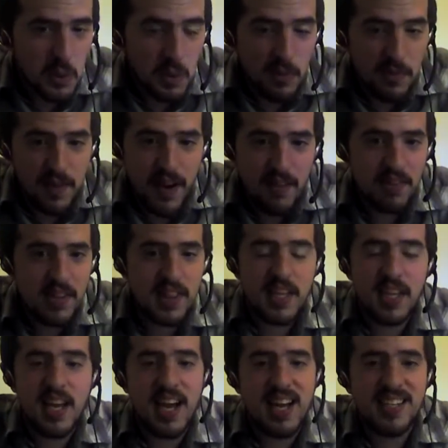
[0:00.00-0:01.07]
with
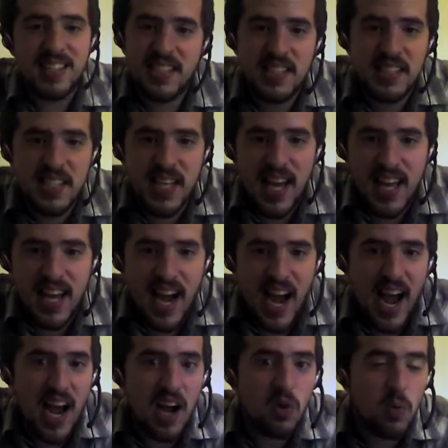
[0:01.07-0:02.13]
everything I just said,
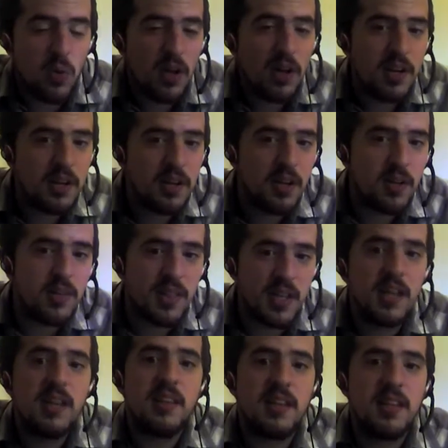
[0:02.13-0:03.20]
I really do
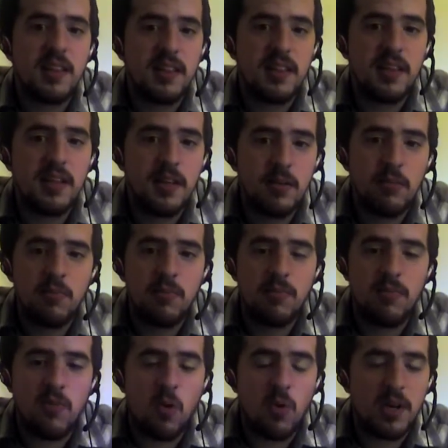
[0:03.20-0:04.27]
think that the
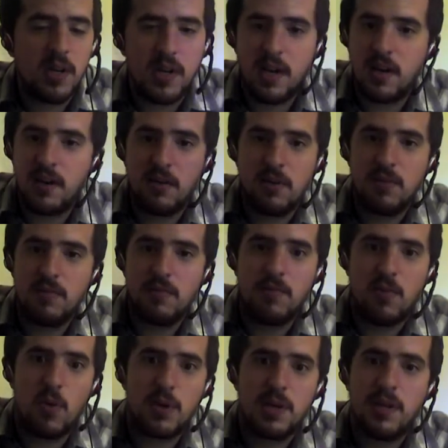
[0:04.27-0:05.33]
1400,
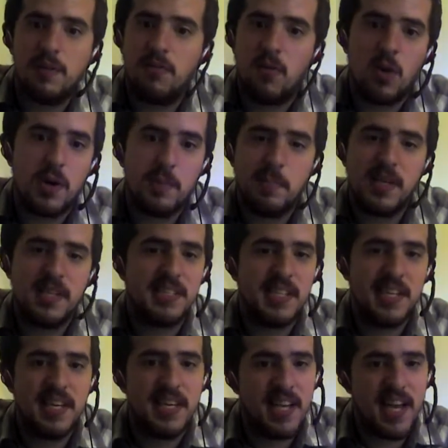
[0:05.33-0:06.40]
1440
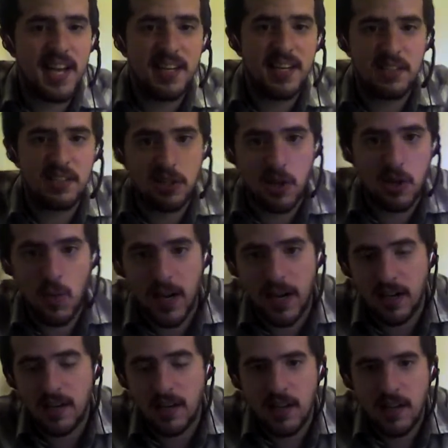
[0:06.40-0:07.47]
BC date's
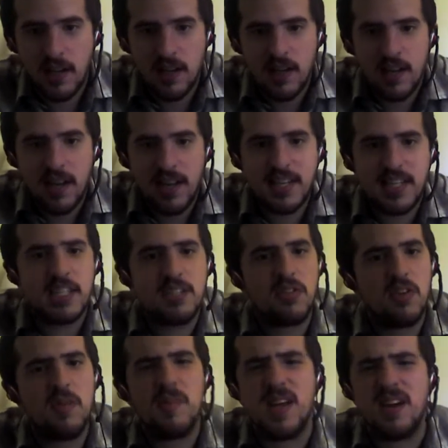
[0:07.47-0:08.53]
correct. Just
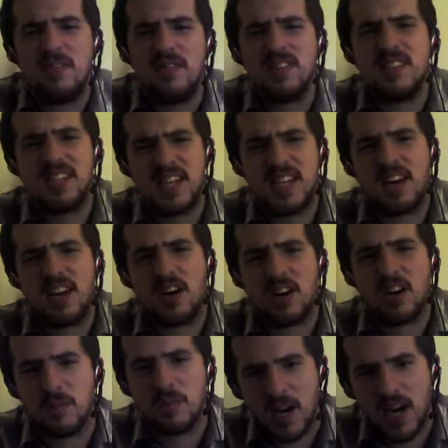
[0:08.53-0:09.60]
for a minute, for the sake of
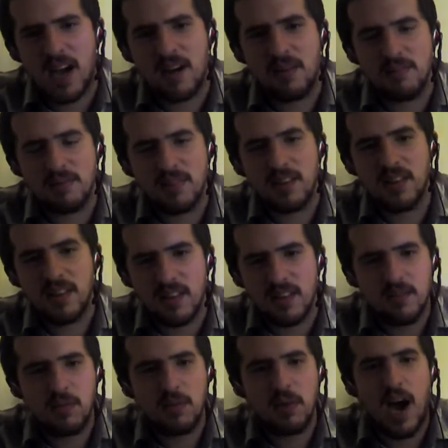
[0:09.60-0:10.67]
argument,
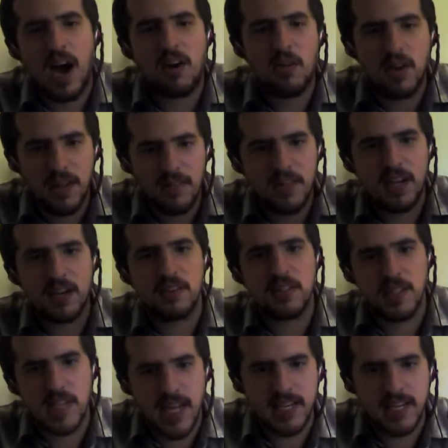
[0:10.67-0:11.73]
I'll give the other
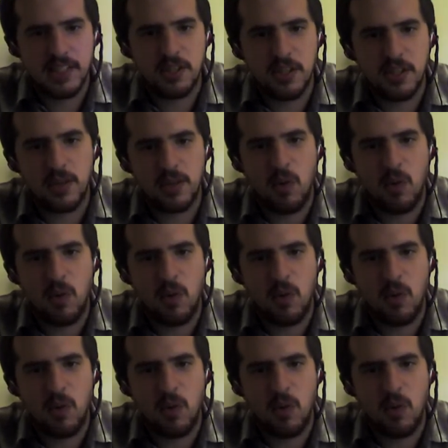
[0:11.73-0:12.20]
side due